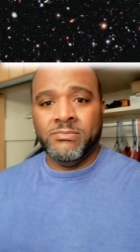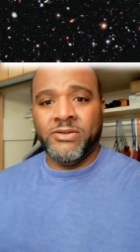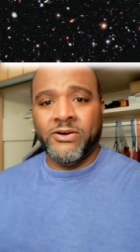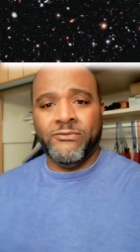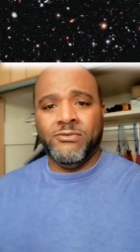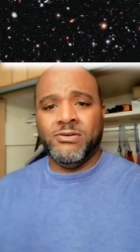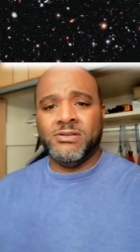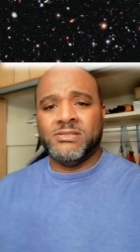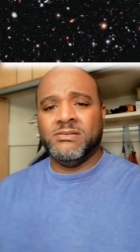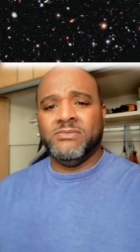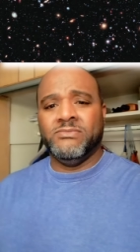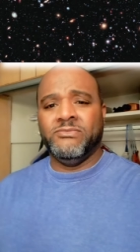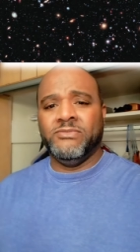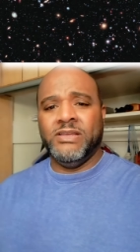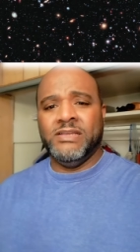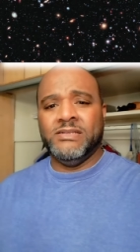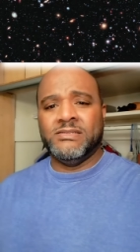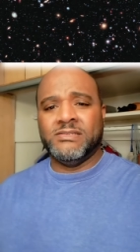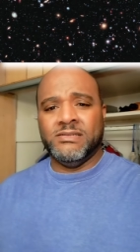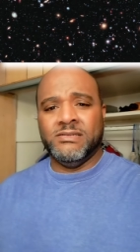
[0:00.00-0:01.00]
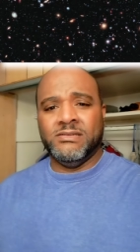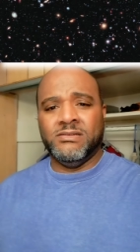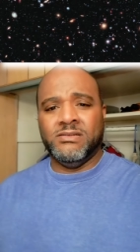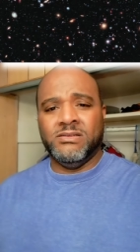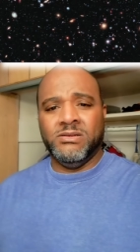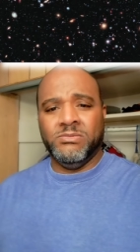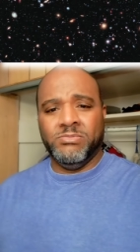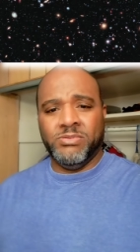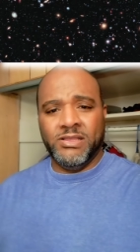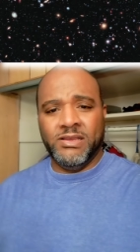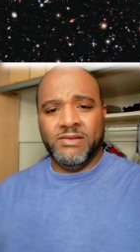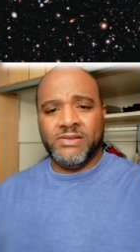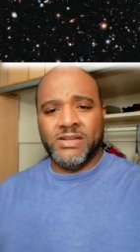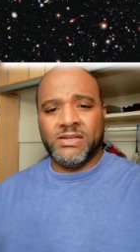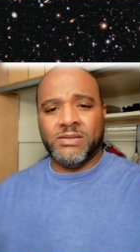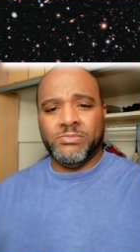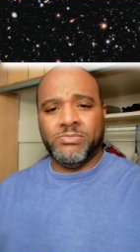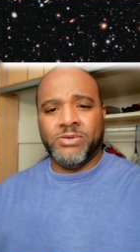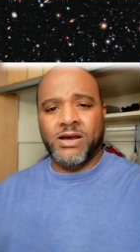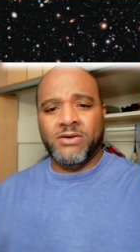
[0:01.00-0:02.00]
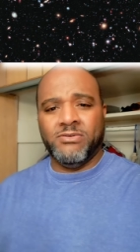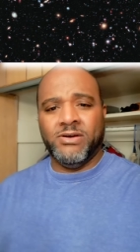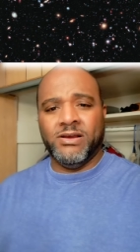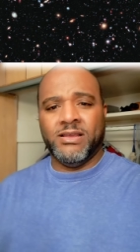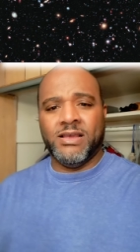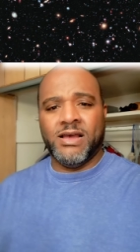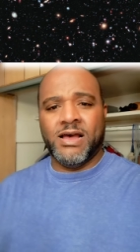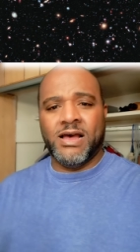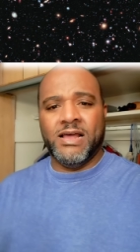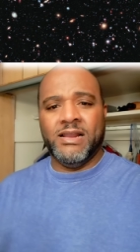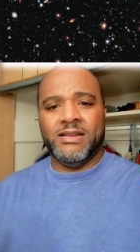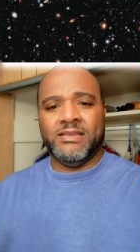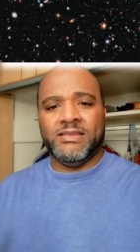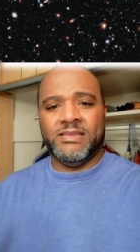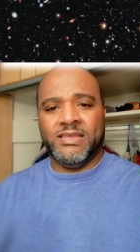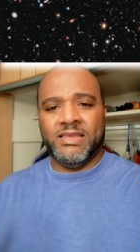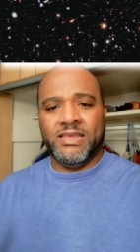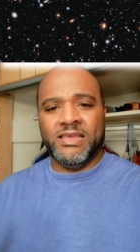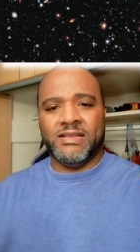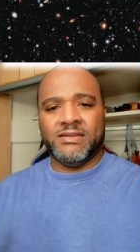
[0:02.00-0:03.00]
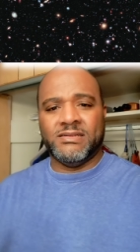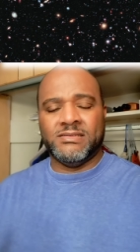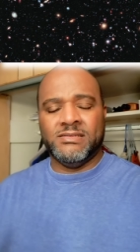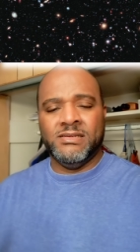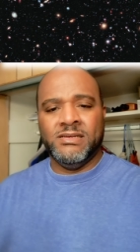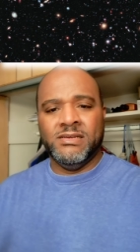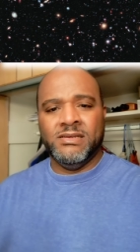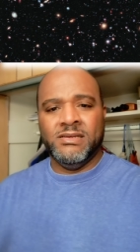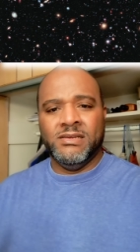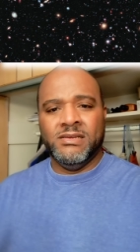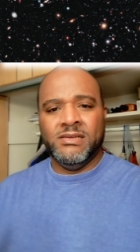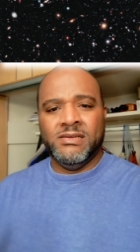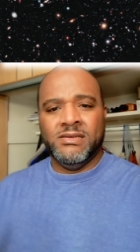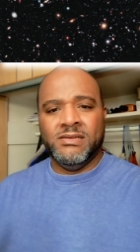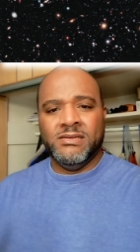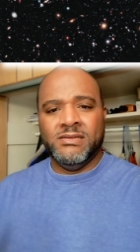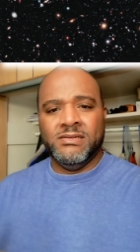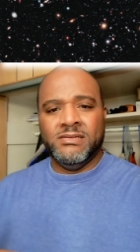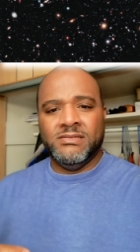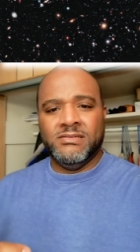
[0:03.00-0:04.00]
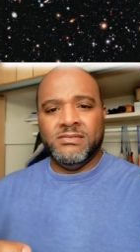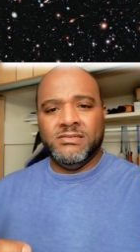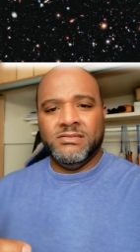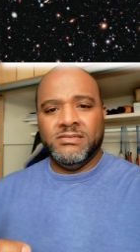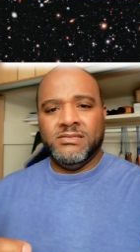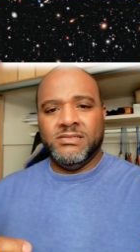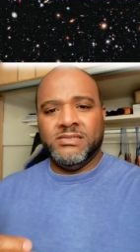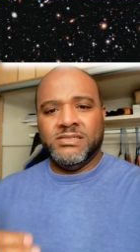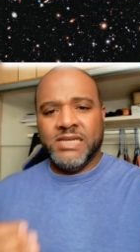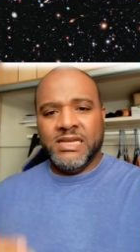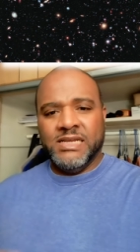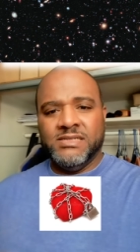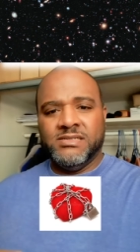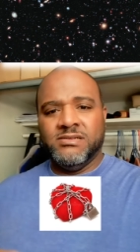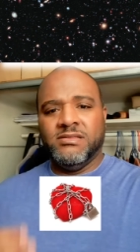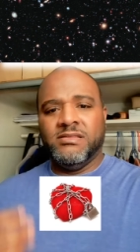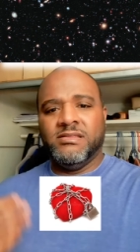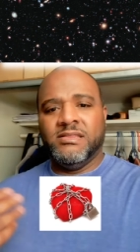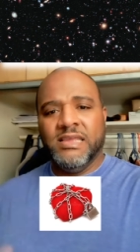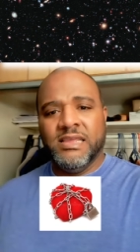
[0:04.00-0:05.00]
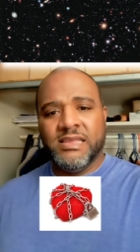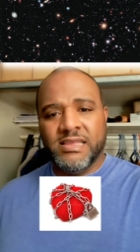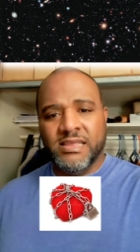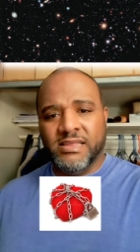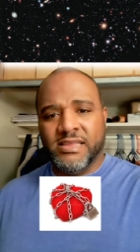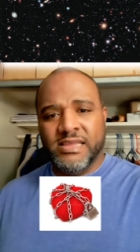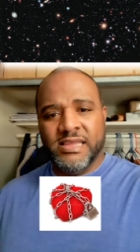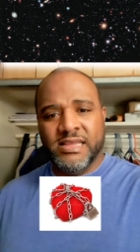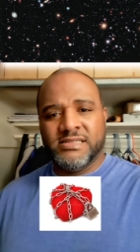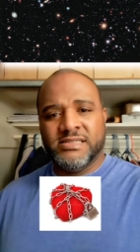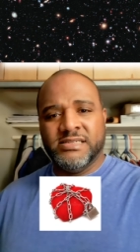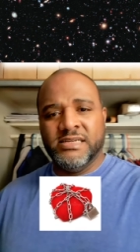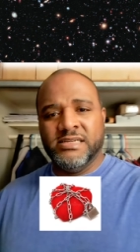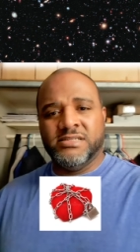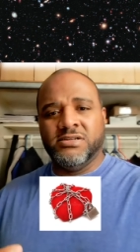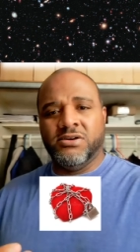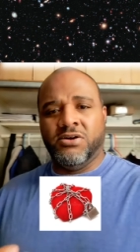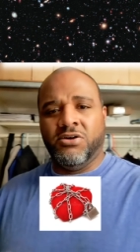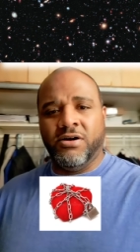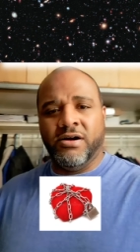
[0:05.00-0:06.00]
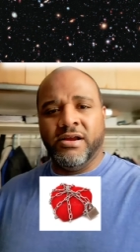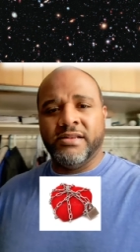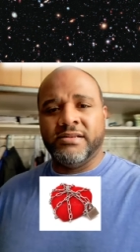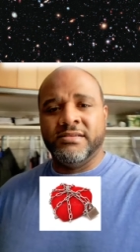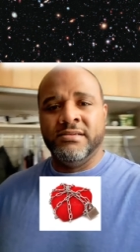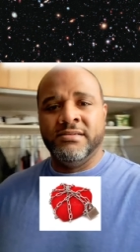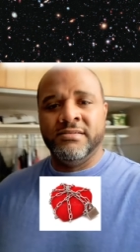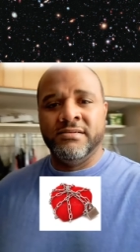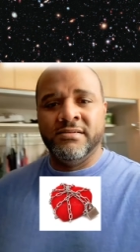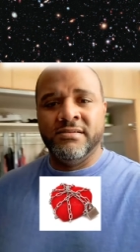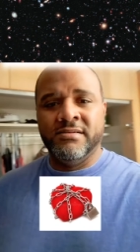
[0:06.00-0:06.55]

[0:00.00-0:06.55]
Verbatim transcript: But for some reason, you believe that the power of God can't change your thinking, can't change your heart.